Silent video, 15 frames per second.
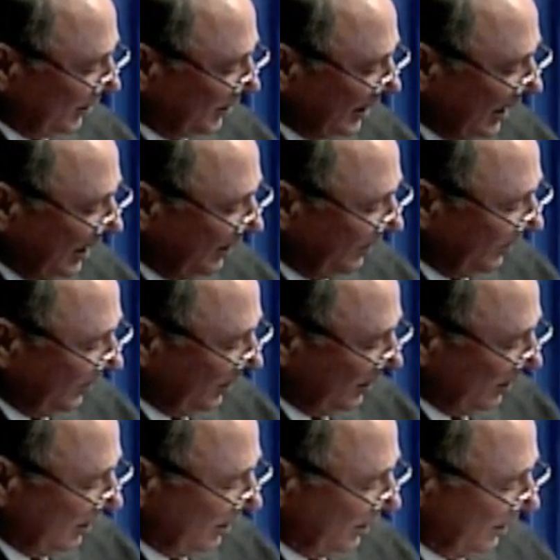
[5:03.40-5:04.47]
staff
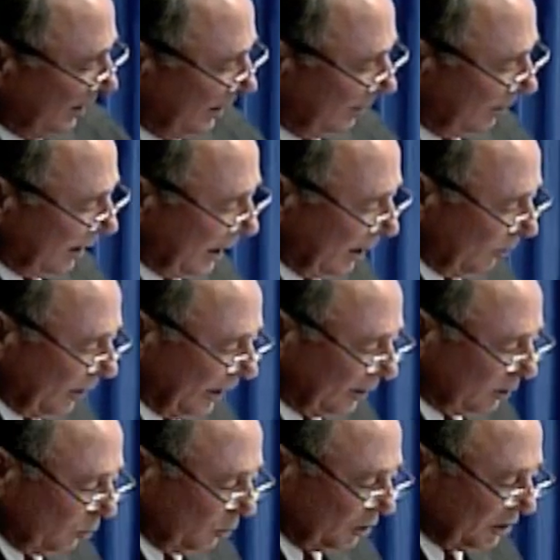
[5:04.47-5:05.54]
uh, and I would
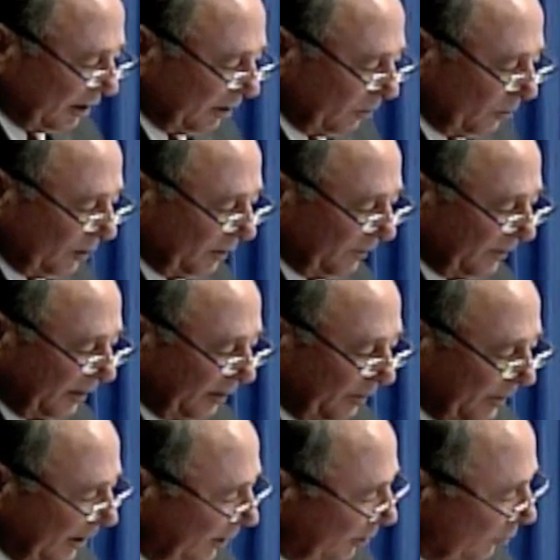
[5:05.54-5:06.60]
like to wish everyone a very
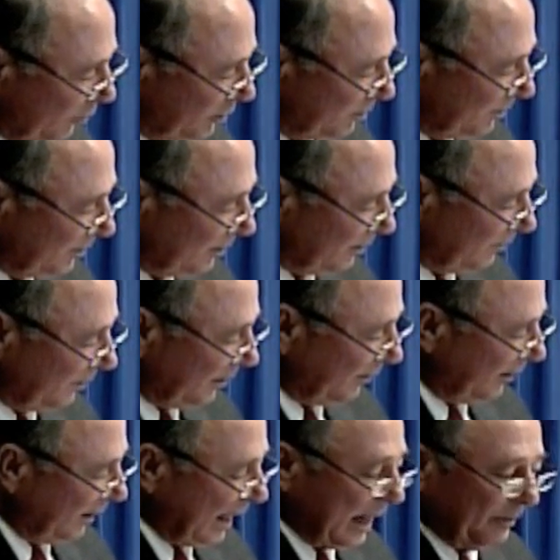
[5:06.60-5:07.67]
Merry Christmas and a
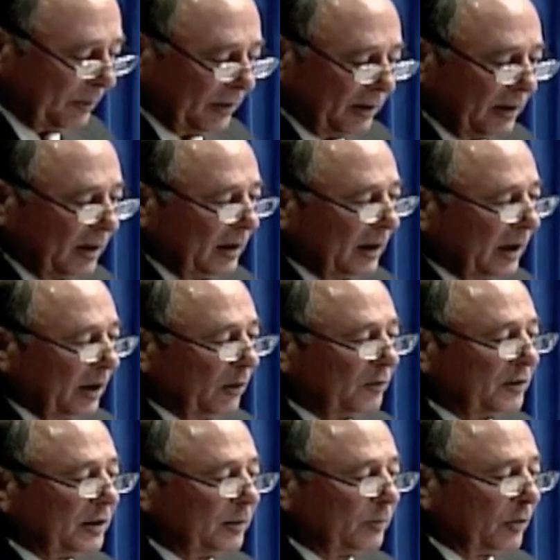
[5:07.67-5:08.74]
very happy,
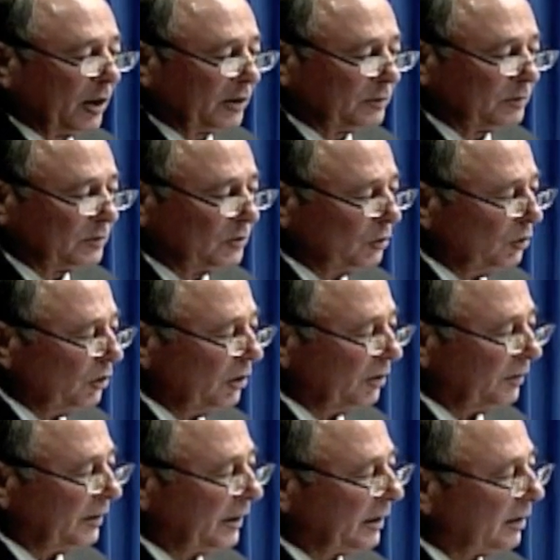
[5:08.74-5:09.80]
healthy, and prosperous New
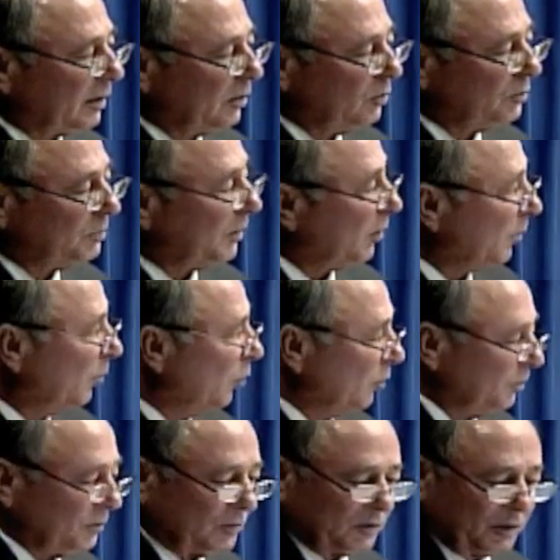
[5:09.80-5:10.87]
Year. And that concludes my report,
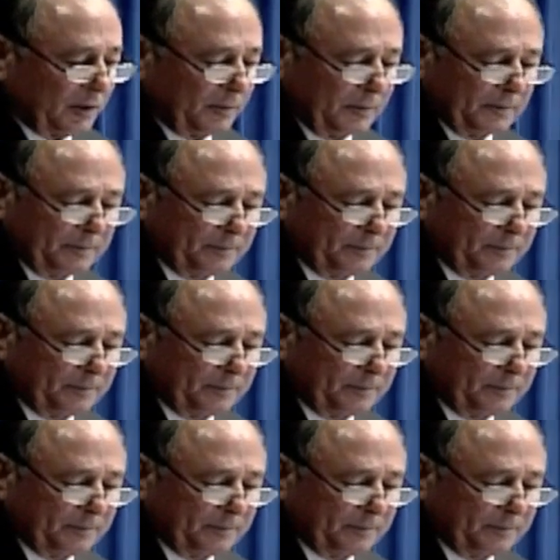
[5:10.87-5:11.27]
Mr. Chairman.